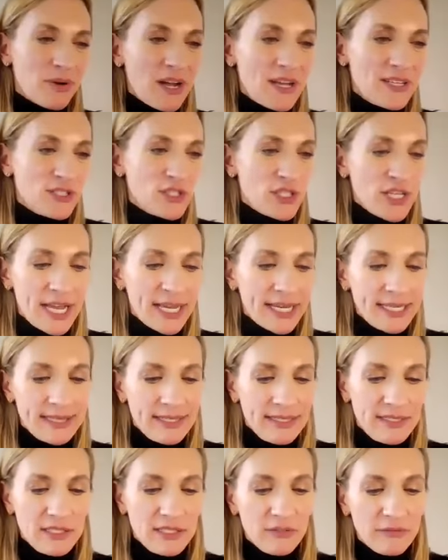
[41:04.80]
bronze jacket.
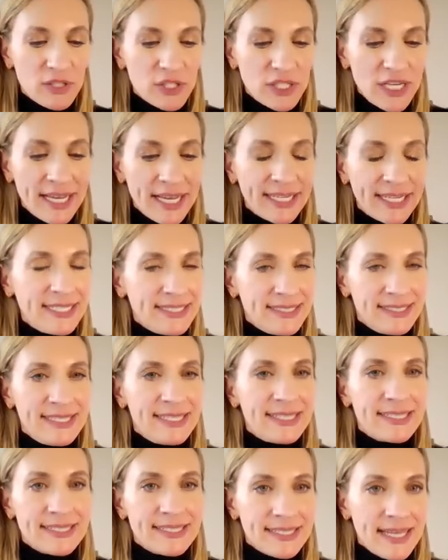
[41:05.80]
The silver jacket is
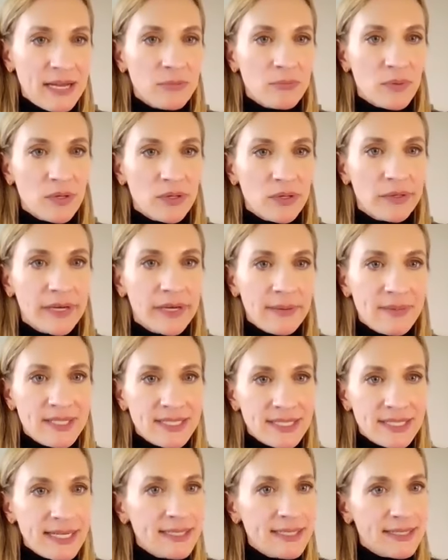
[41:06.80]
the ascent program.
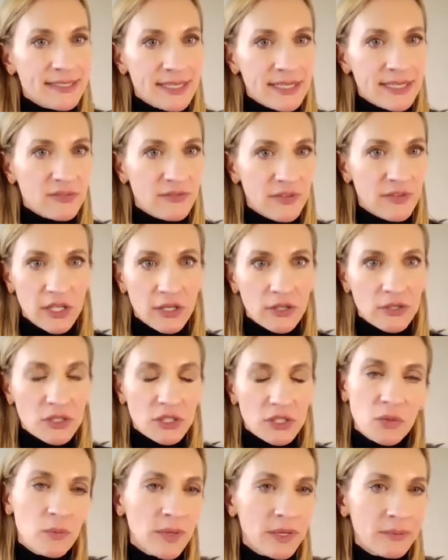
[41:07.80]
Ascent is six
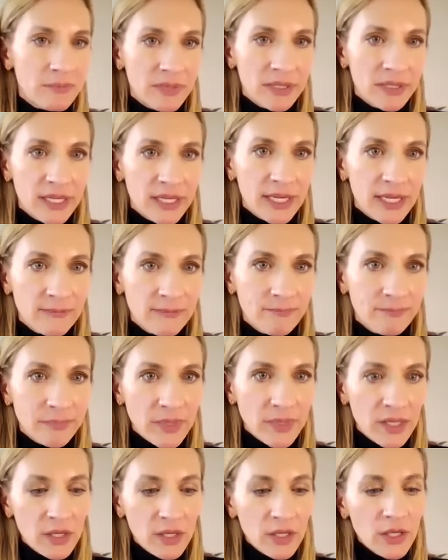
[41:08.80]
figures to 1 million.
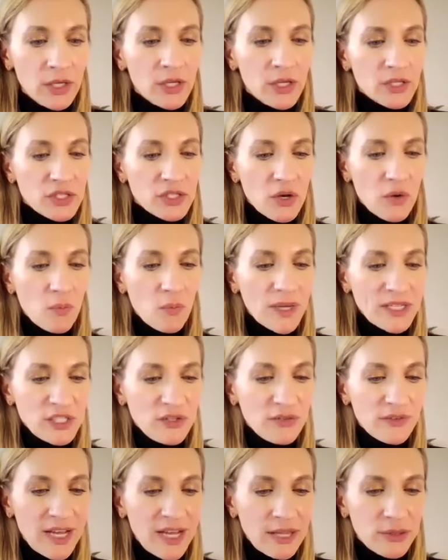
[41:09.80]
So once
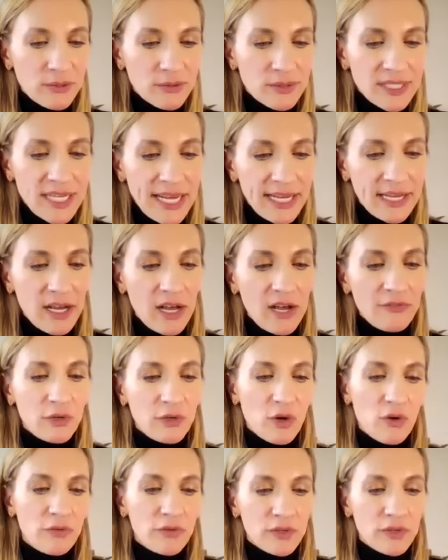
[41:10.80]
you've gotten through takeoff,
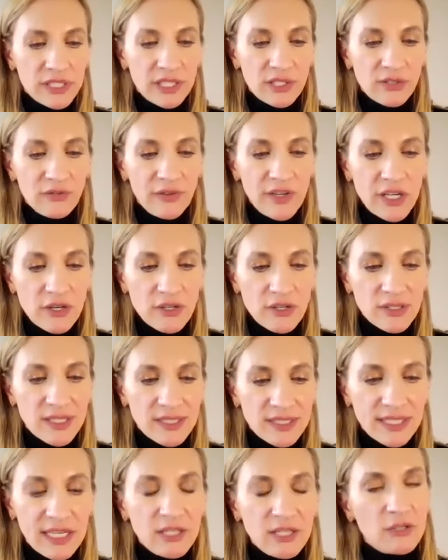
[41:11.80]
you're over six figures.
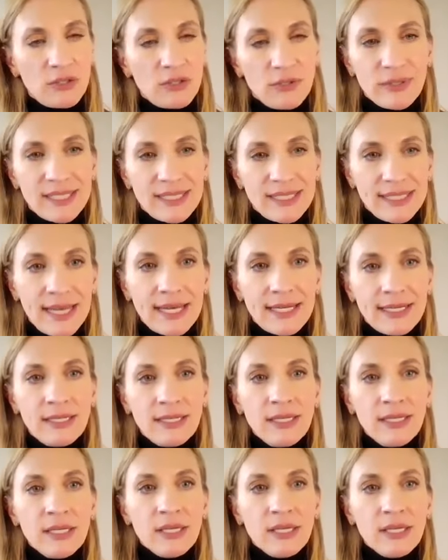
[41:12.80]
Let's get you to ascent.